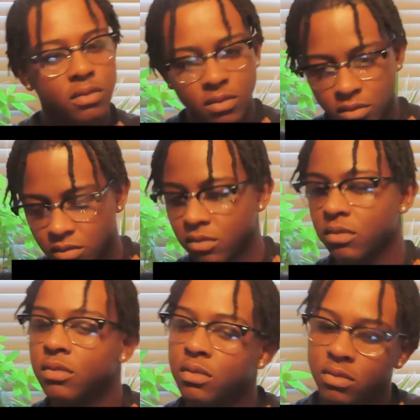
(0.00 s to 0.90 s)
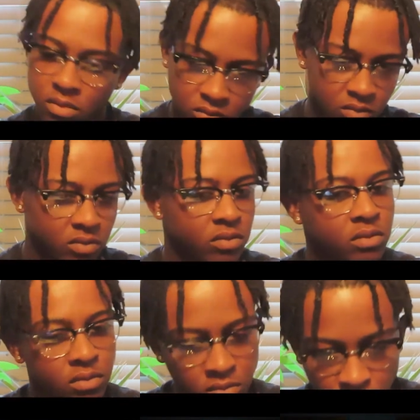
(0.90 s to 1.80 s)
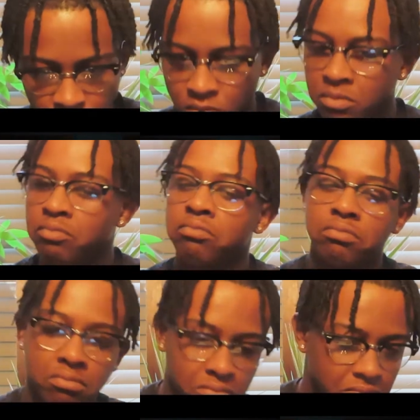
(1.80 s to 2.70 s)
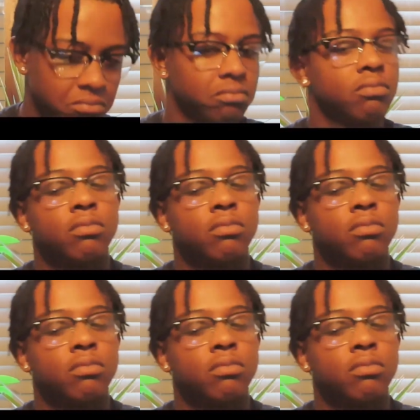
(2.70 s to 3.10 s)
I'm the real definition of a falling star.